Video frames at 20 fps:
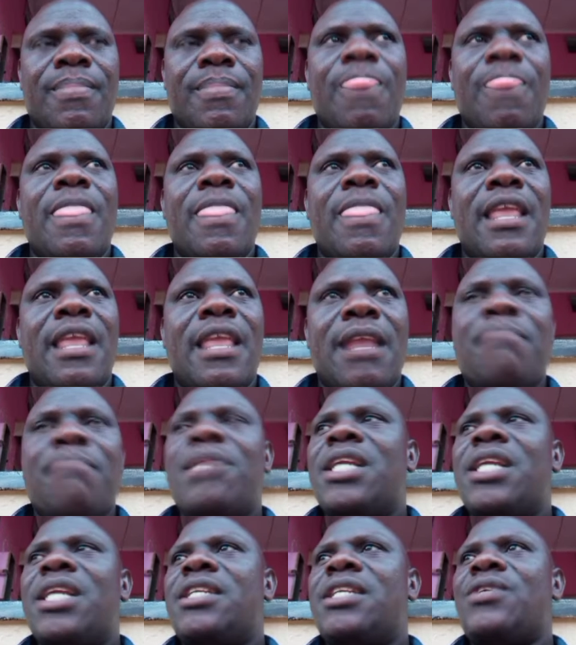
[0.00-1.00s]

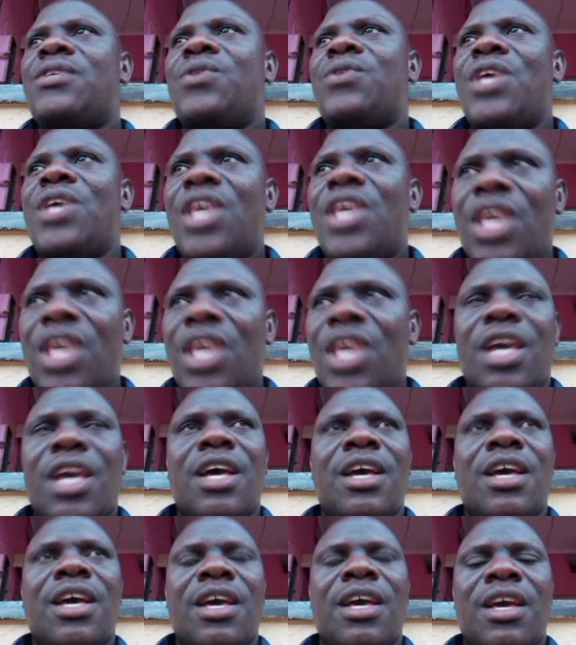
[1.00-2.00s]
inability to hear
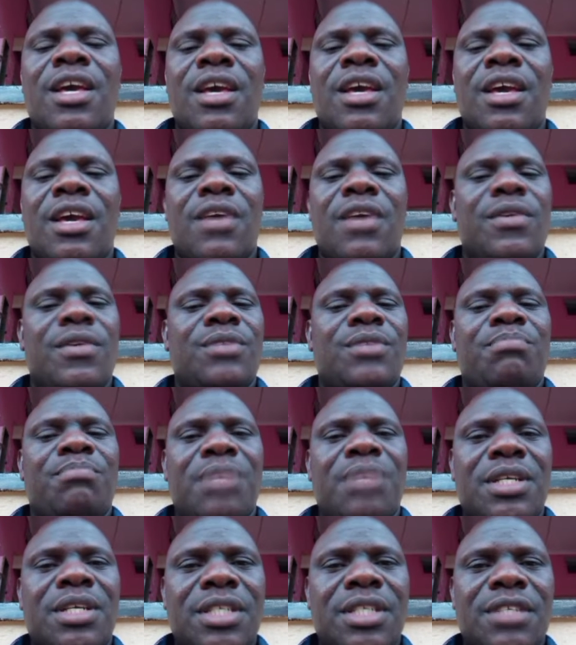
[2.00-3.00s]

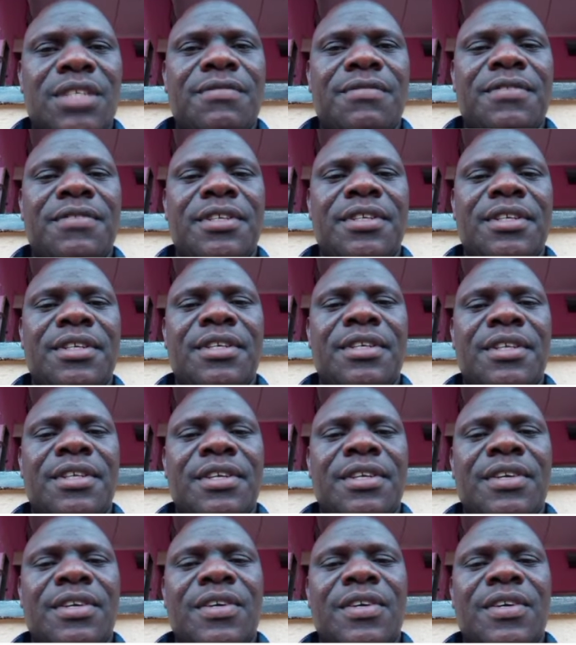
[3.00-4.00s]
respectively
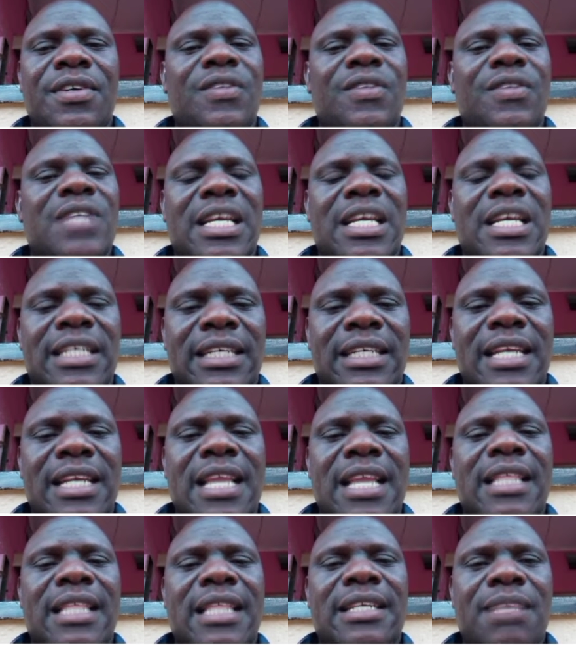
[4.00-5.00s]
is
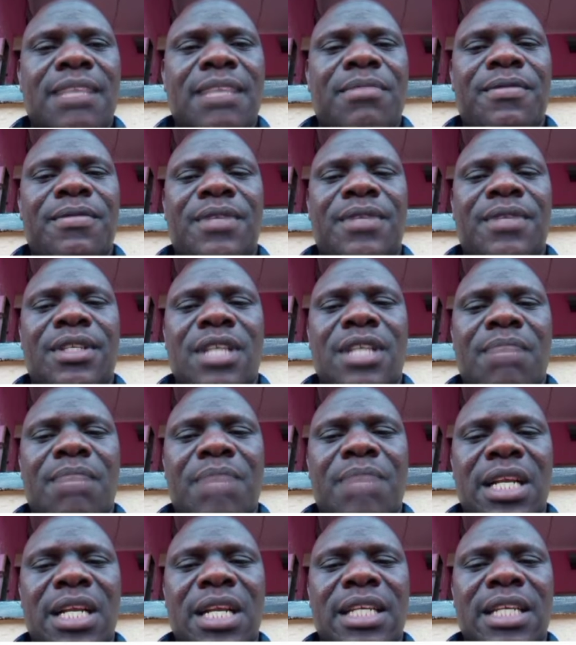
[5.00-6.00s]
another type of
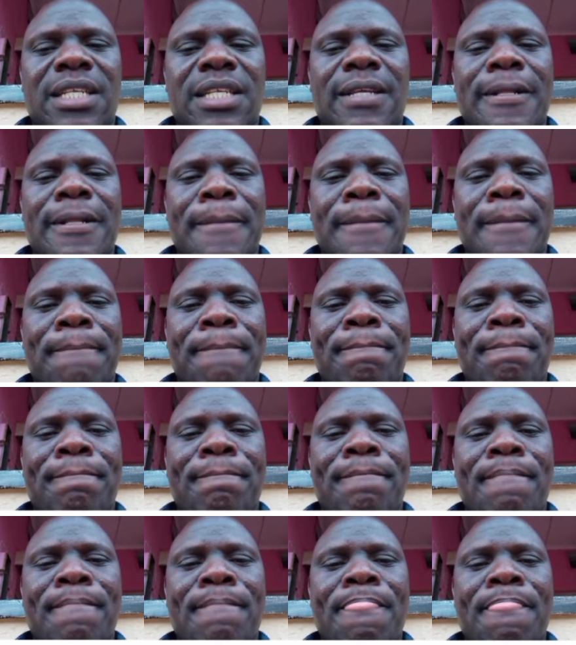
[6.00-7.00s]
disability.
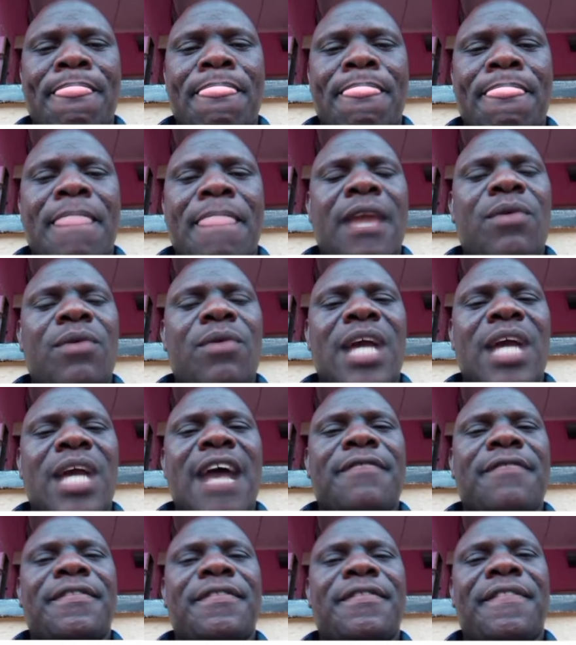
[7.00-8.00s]
Then we
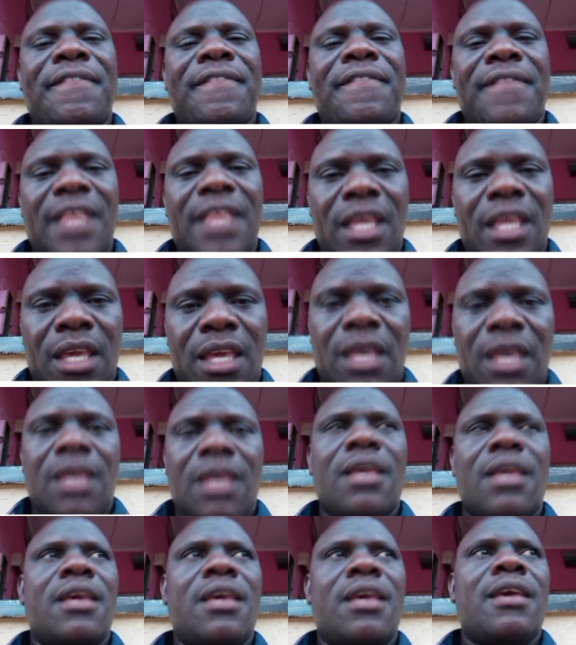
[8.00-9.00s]
have
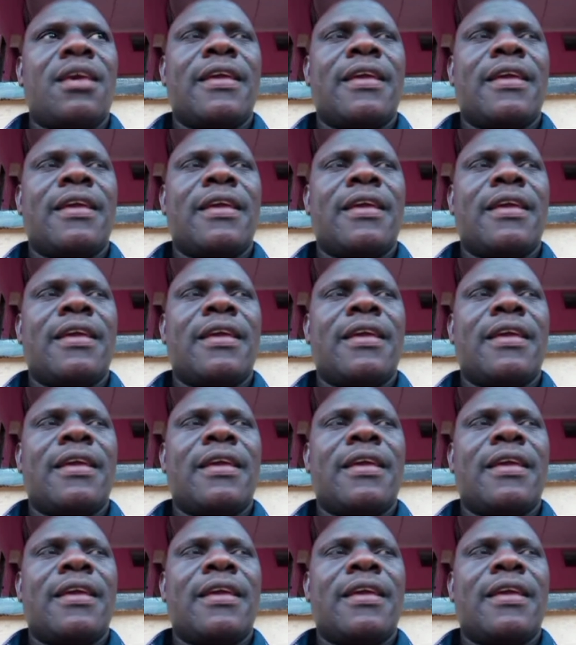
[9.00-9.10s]
thinking.